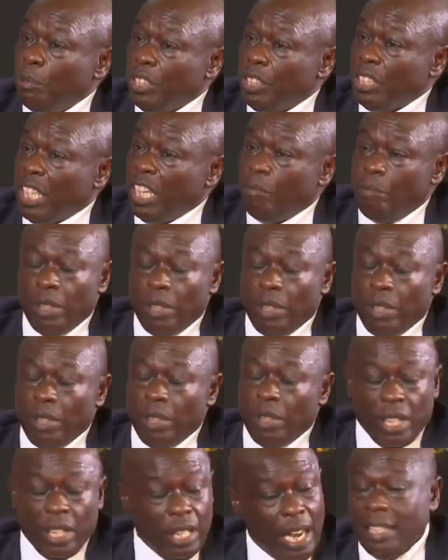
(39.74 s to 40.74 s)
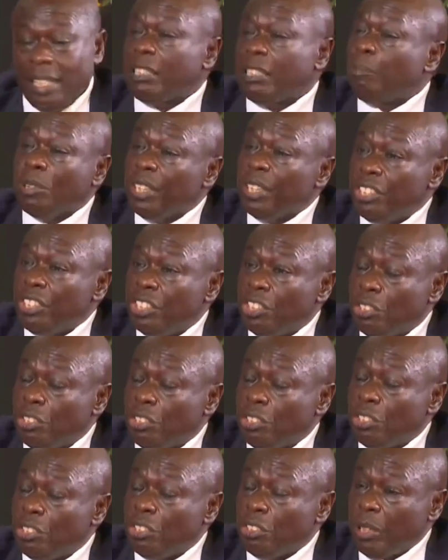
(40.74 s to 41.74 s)
support the broad-based government. I
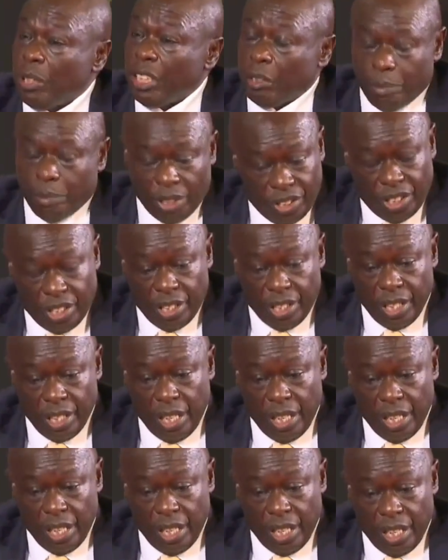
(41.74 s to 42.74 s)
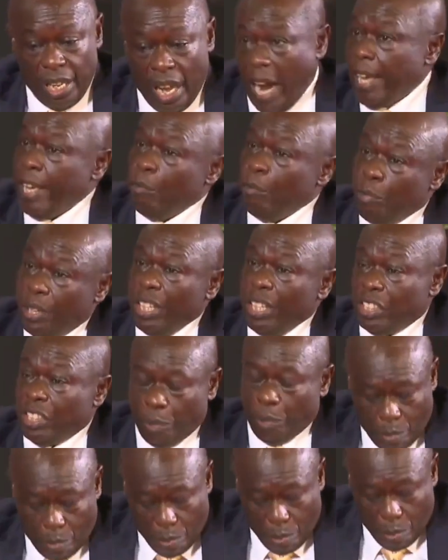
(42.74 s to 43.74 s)
support the decision by the president.
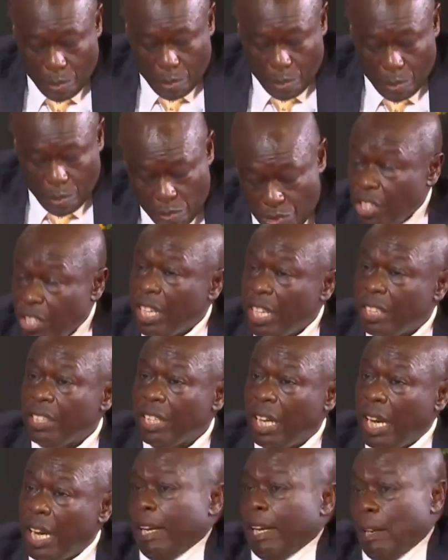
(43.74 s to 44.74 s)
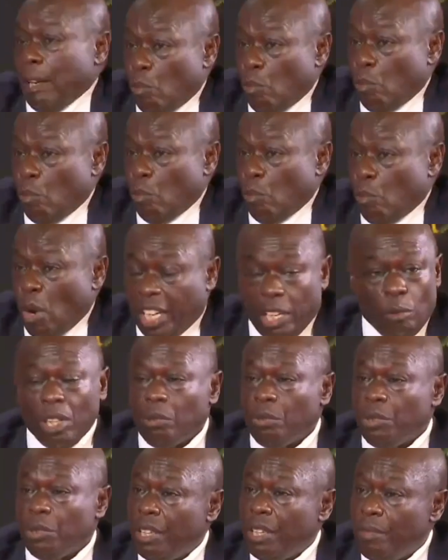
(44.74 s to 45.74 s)
I embrace the people who joined us, and I
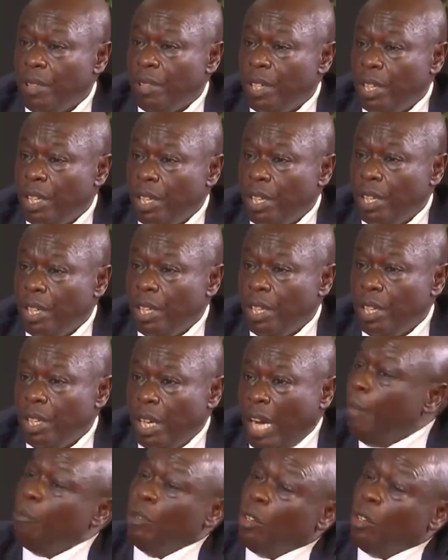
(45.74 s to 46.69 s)
am working well with them,